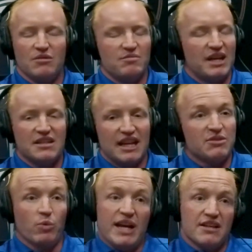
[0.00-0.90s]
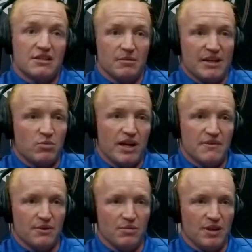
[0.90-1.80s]
That's waste, and that's
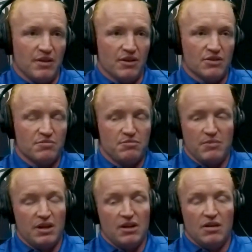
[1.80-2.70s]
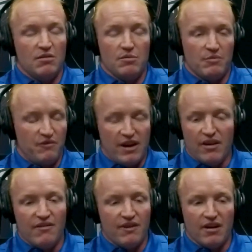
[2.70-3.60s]
wasteful to me. There's
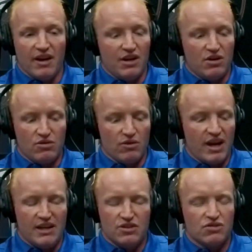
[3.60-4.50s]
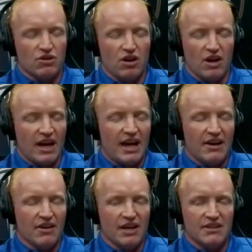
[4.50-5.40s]
very, very great, strong
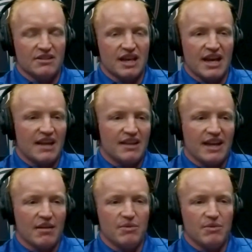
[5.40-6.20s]
aggregate and sand that can